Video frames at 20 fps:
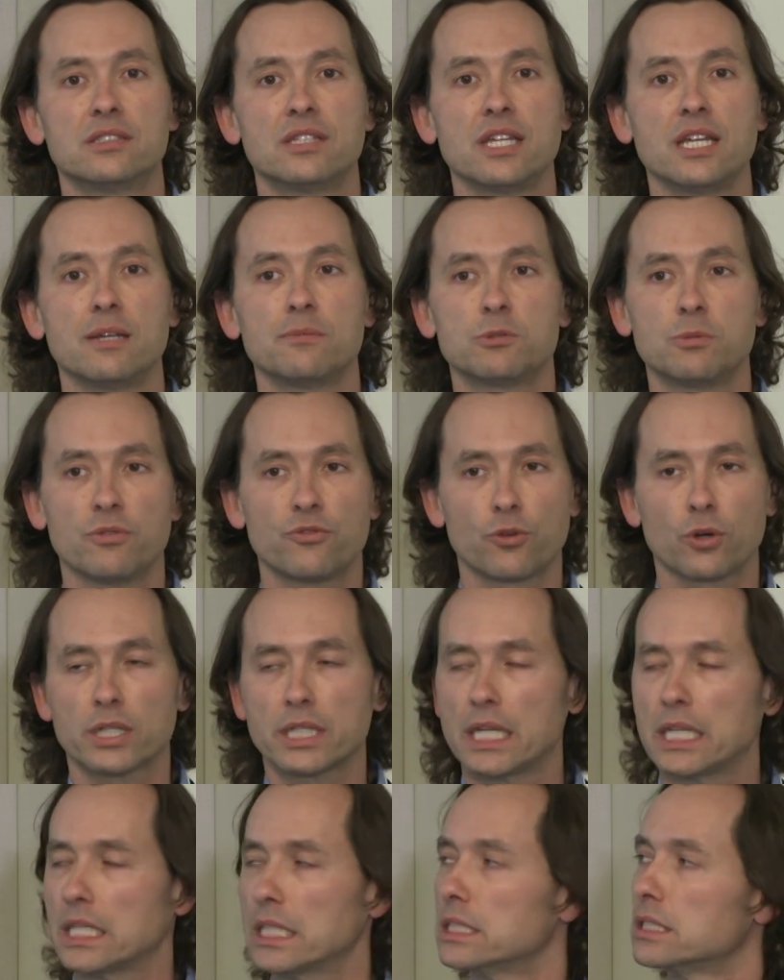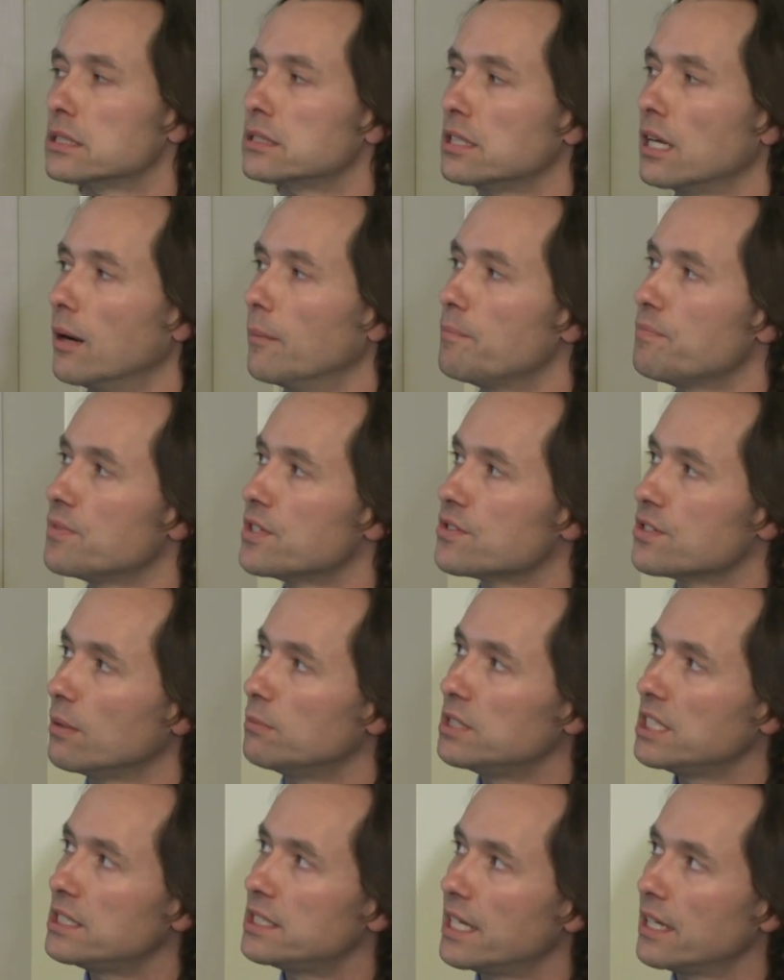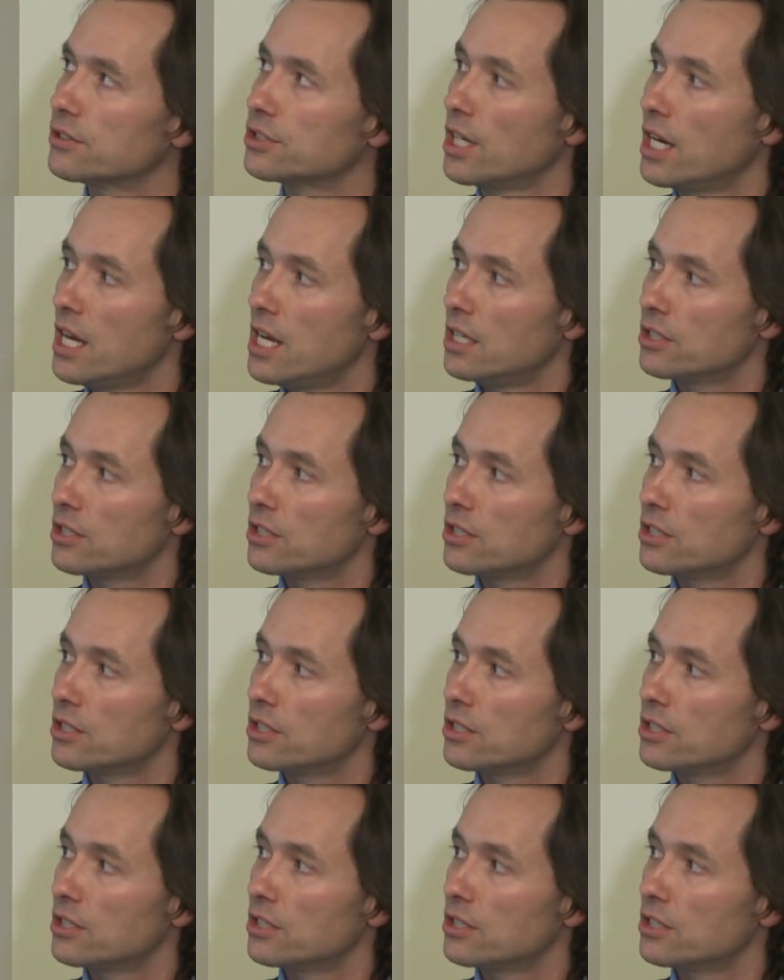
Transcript: themes before getting into some details.